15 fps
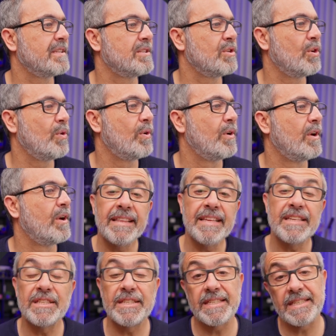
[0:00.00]
So
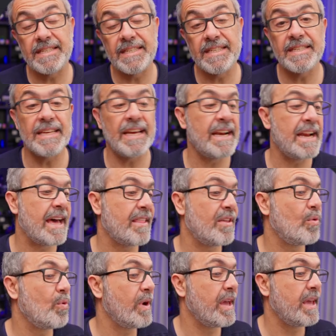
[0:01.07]
this is
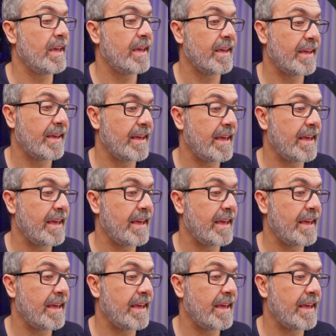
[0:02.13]
another way,